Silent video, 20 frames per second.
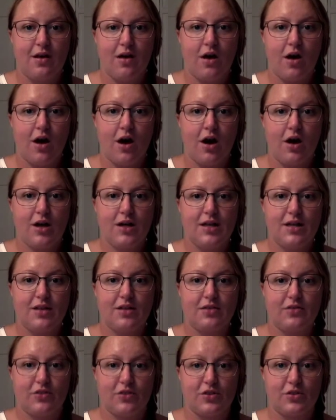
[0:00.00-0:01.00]
On the
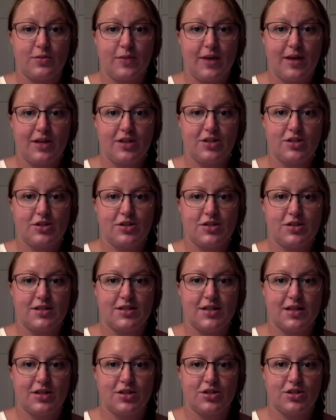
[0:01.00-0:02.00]
first page, there's a
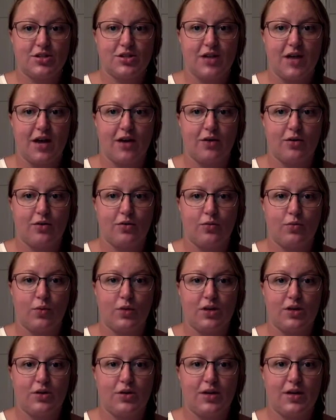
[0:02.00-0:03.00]
section titled What
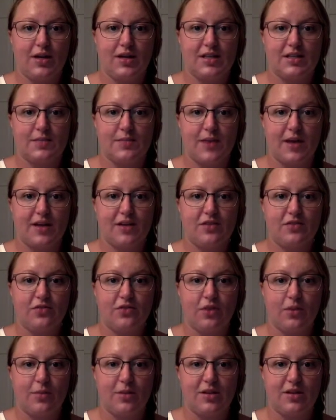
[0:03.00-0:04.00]
You Can Expect
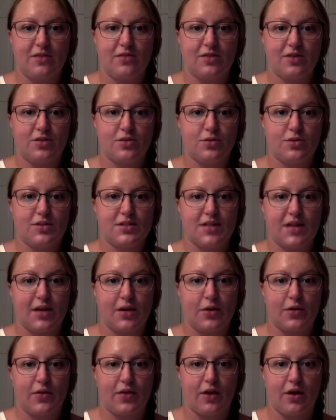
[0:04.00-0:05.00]
from Individual
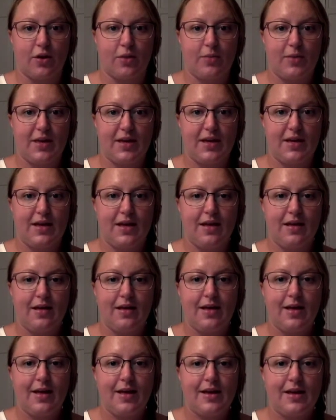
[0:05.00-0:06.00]
Psychotherapy.
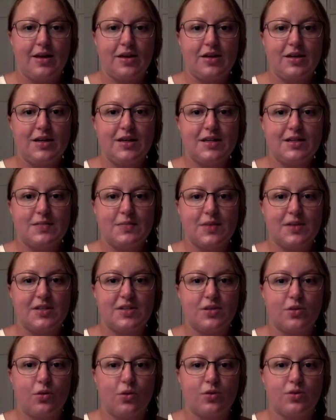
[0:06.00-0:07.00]
Here he explains the
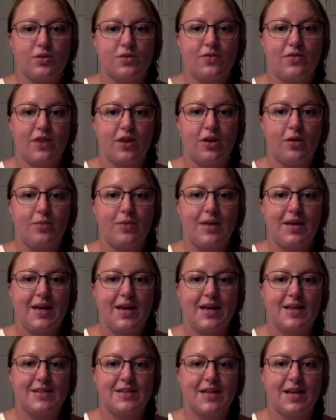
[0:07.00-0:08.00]
goals of therapy
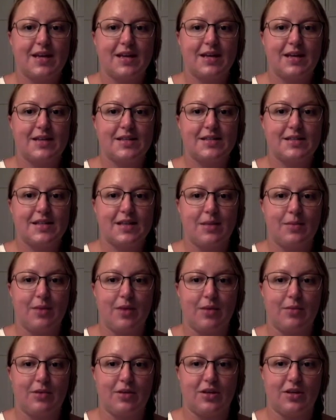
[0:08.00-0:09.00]
and techniques that may
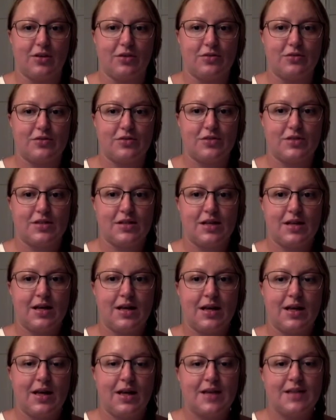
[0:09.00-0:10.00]
be used.
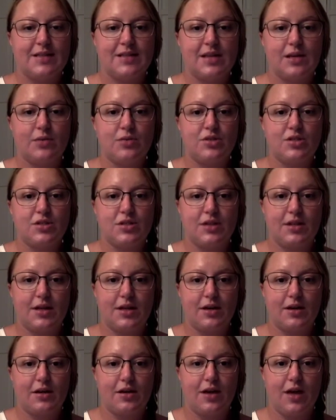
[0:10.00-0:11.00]
His language is
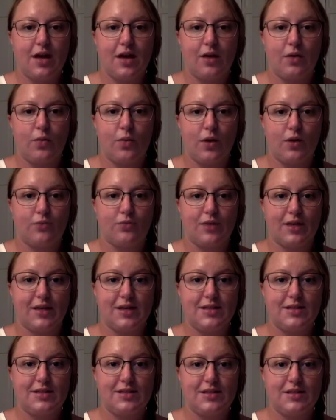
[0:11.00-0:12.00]
clear and well
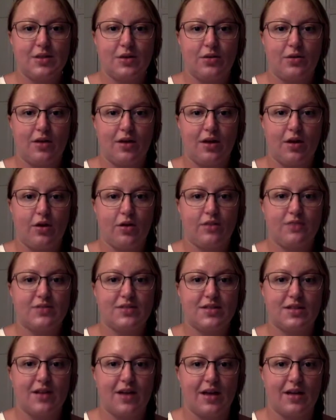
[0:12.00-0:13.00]
written so that all of his
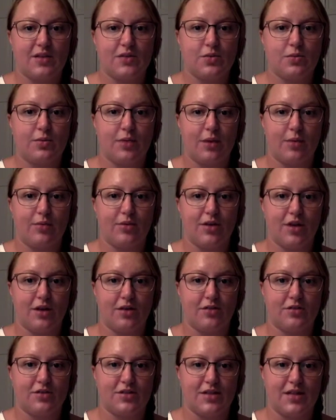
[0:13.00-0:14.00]
clients will be able to
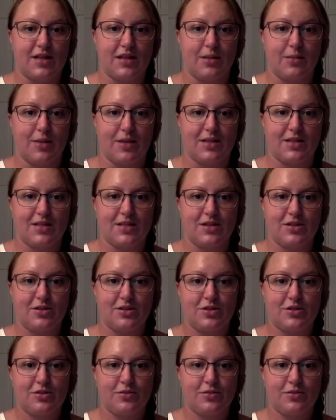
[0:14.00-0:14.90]
understand the message.